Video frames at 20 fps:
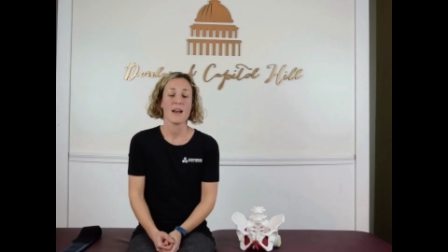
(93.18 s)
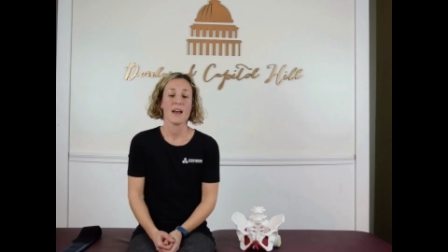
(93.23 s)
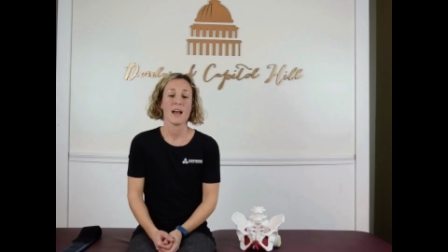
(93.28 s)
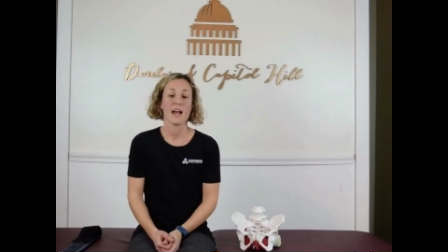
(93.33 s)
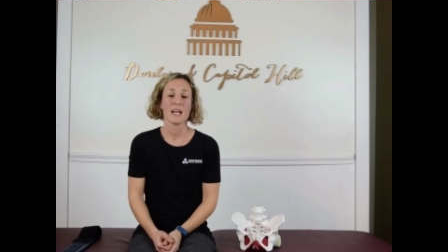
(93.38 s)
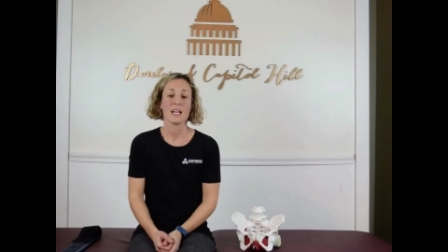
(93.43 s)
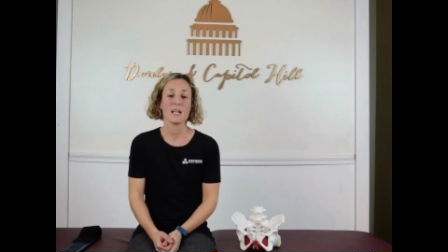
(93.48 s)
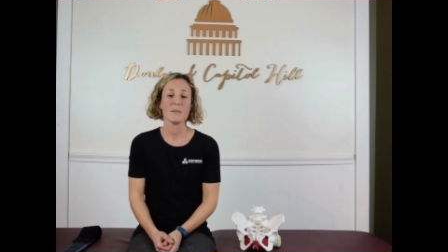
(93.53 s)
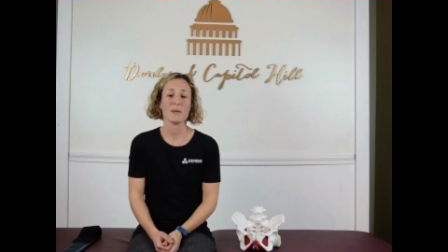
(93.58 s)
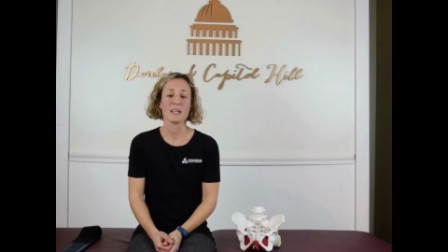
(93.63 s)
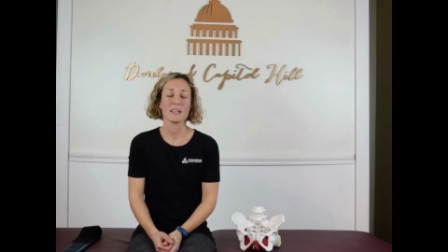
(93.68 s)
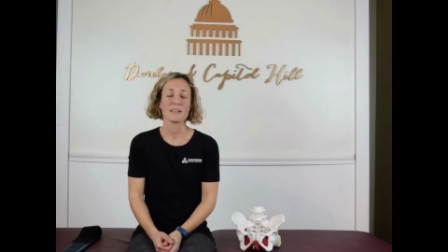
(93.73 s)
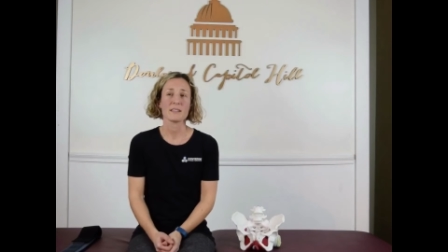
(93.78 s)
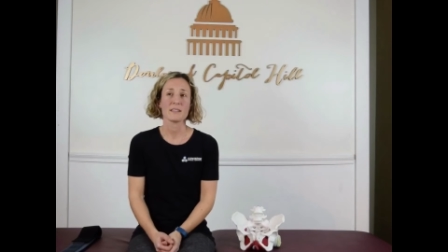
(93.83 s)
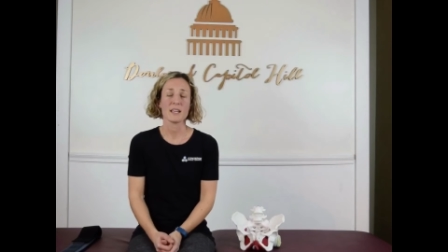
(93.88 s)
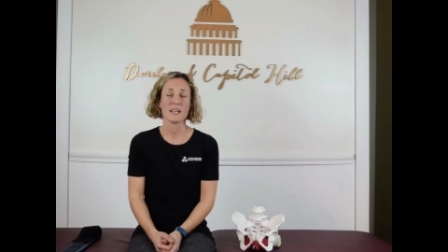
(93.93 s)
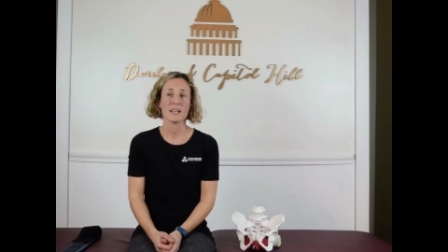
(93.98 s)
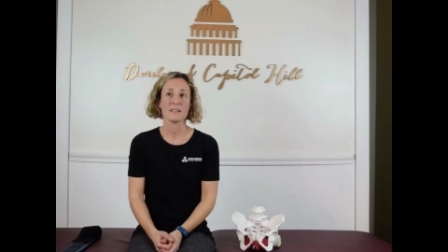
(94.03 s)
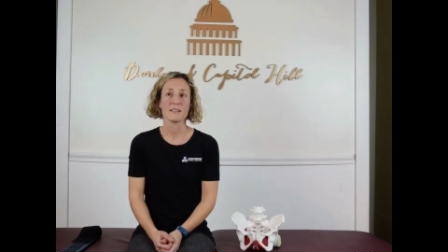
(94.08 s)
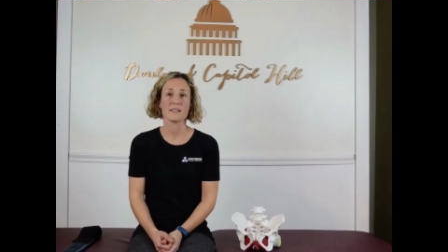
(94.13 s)
And it makes
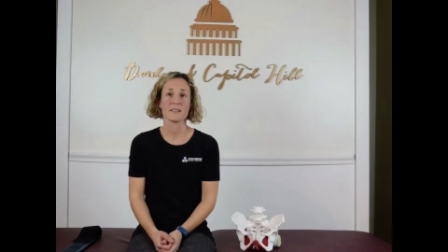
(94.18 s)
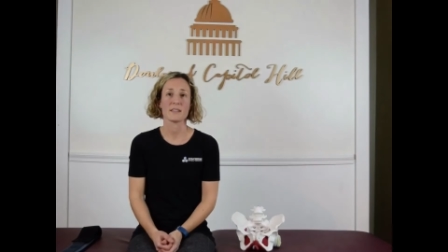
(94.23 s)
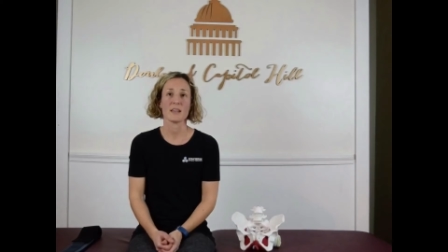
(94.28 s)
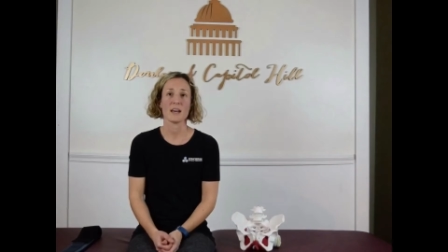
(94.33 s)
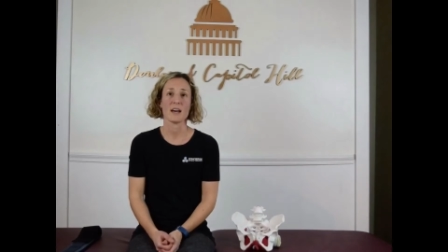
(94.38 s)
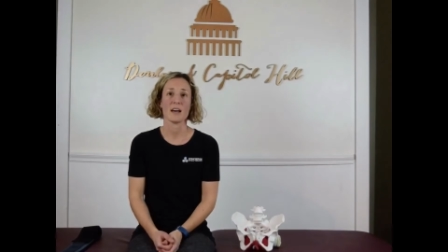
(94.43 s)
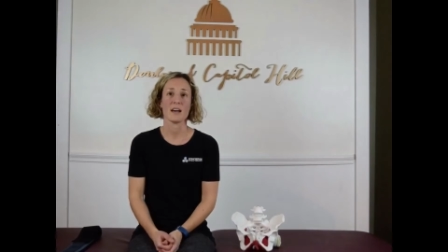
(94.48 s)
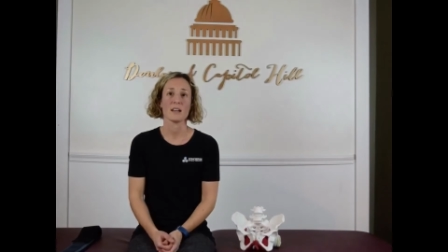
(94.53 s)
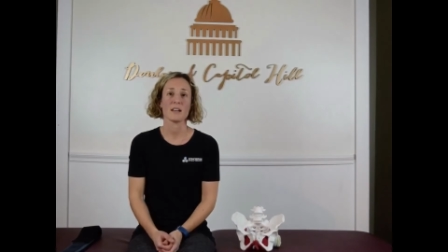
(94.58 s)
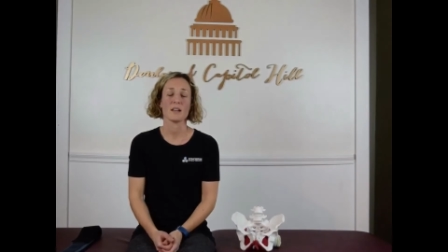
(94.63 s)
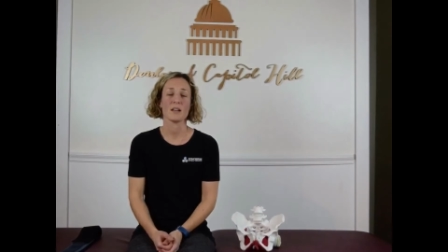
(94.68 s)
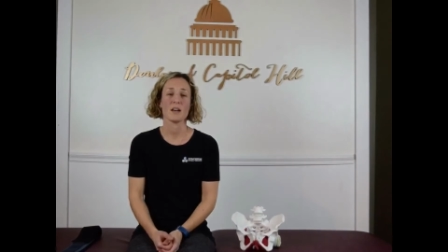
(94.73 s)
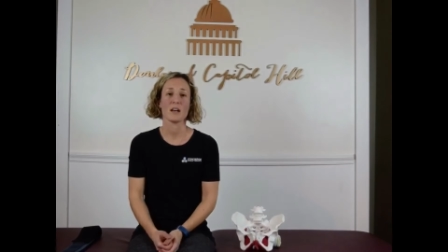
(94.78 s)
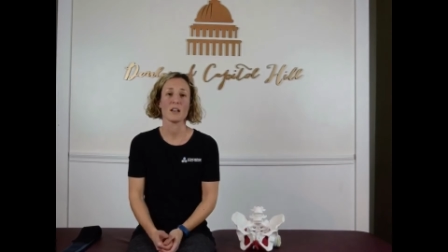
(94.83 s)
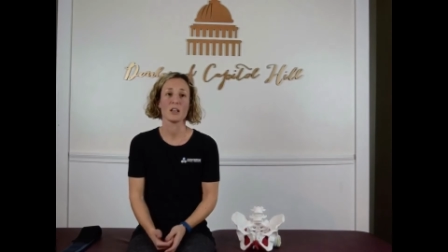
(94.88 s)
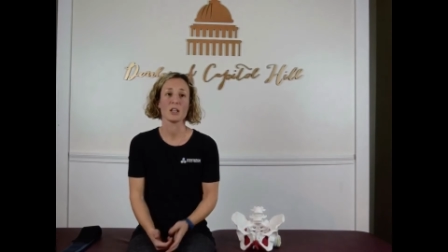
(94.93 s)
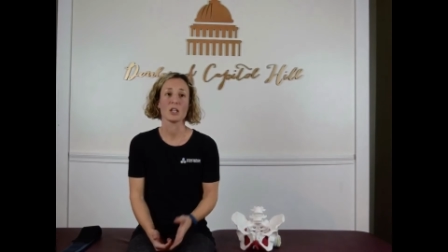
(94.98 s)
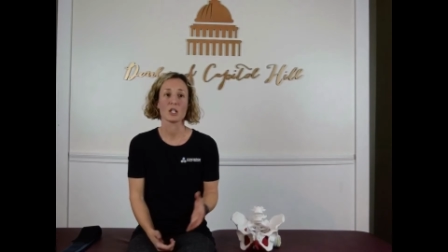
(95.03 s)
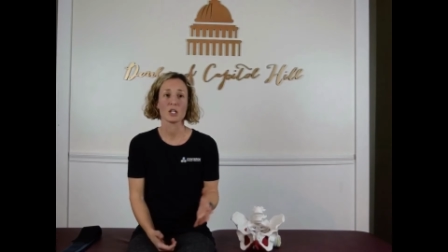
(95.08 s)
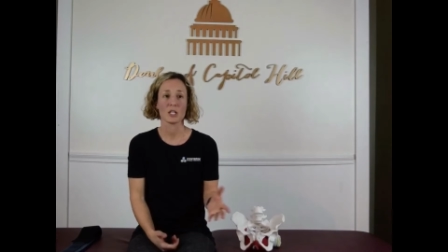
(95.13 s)
sense that
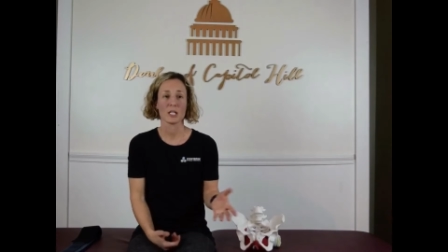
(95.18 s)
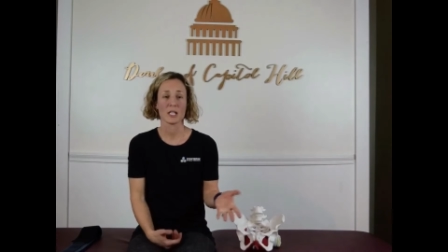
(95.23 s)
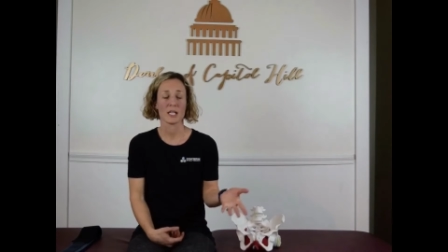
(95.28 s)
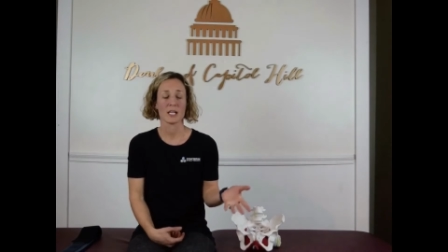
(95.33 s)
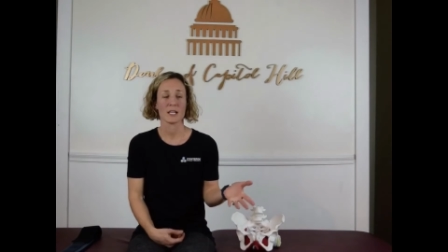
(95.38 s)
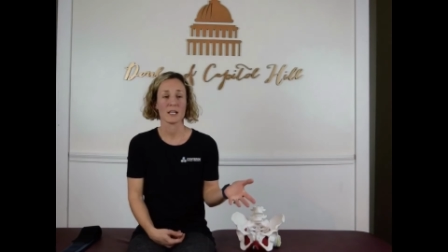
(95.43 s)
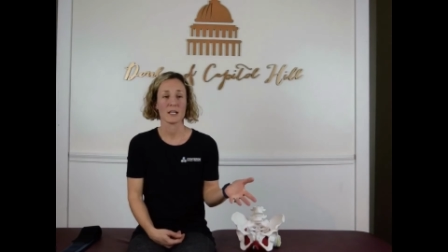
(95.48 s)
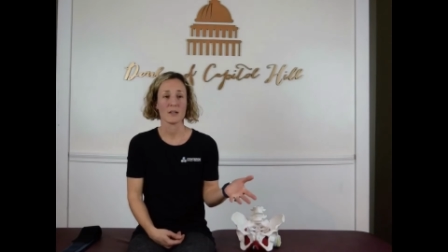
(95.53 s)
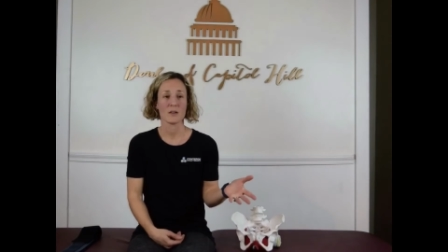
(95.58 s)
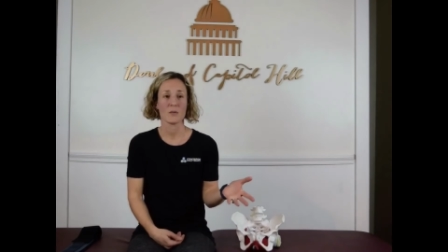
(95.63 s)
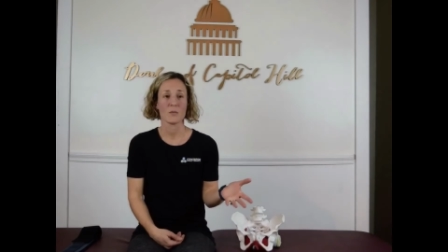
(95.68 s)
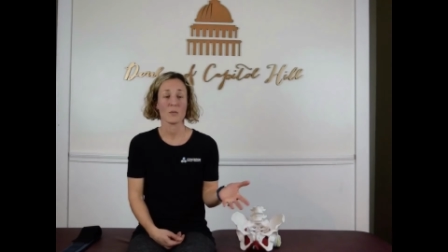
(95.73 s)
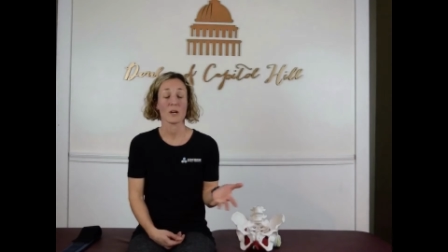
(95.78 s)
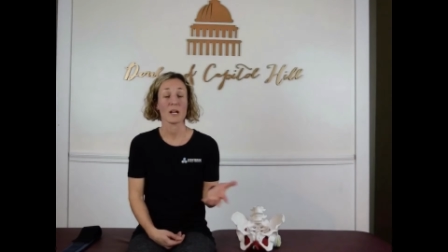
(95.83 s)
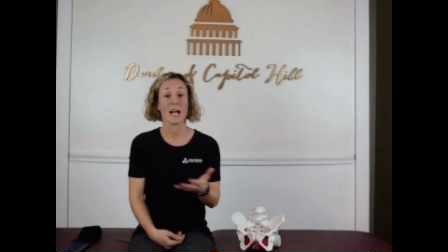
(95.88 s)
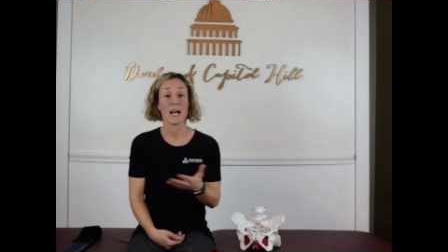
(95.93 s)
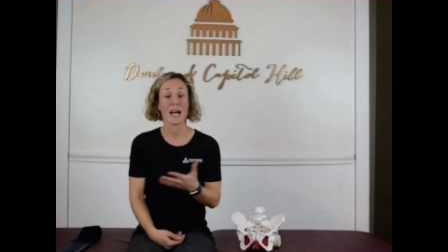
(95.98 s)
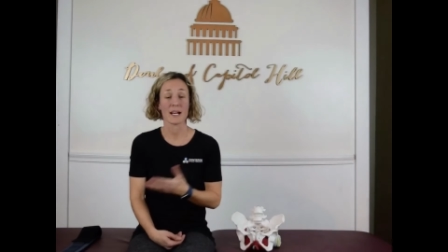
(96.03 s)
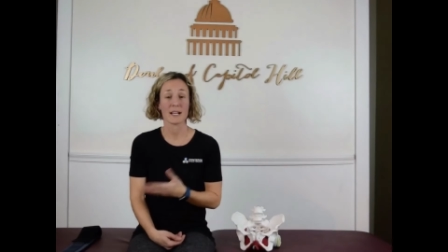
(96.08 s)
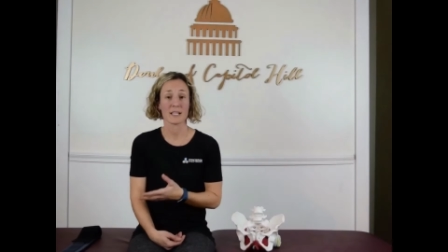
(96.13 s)
learning what
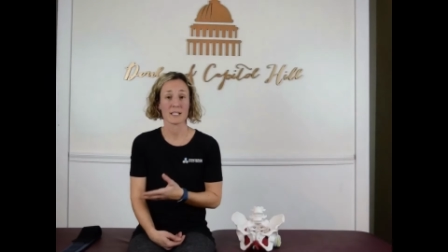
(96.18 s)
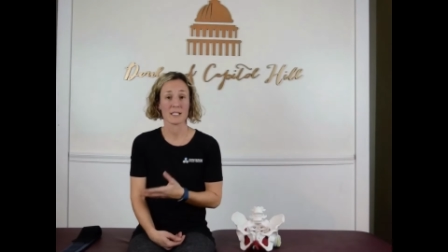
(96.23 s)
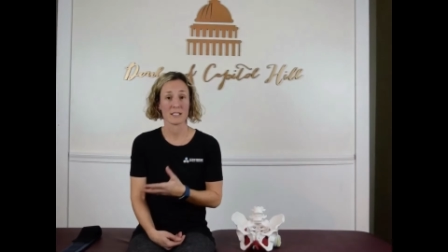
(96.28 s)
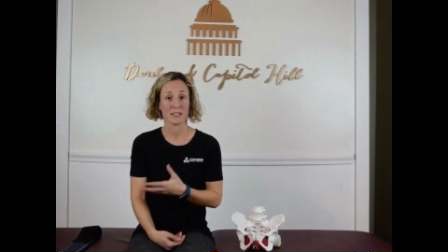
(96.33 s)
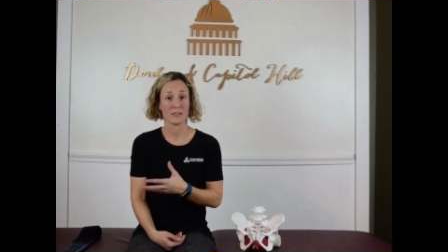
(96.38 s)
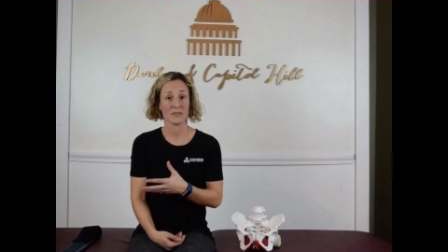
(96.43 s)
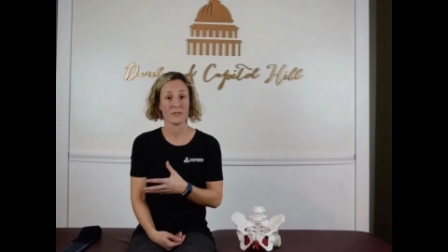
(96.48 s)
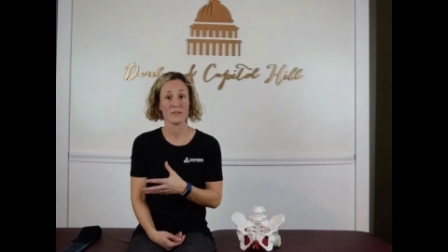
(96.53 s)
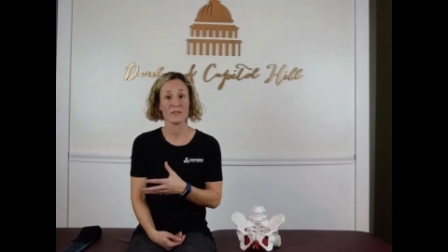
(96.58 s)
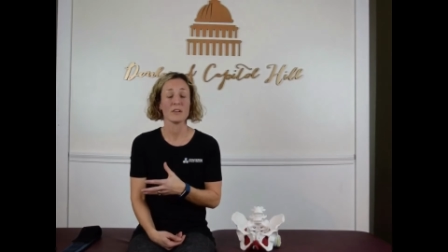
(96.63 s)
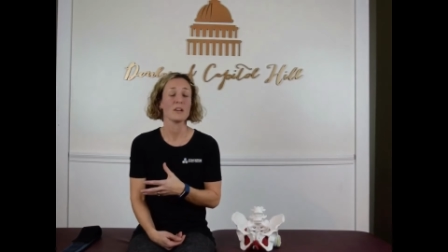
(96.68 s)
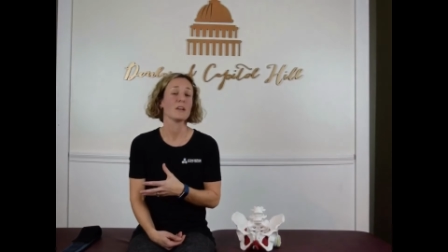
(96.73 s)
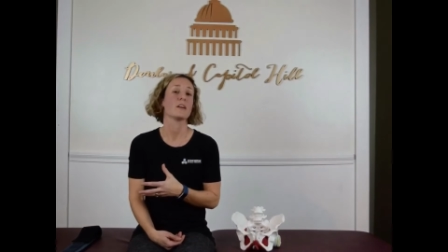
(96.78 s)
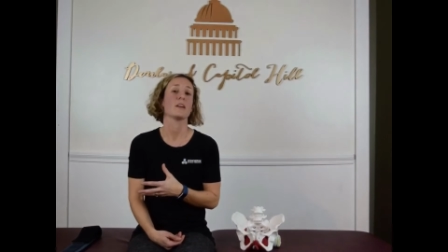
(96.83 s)
an active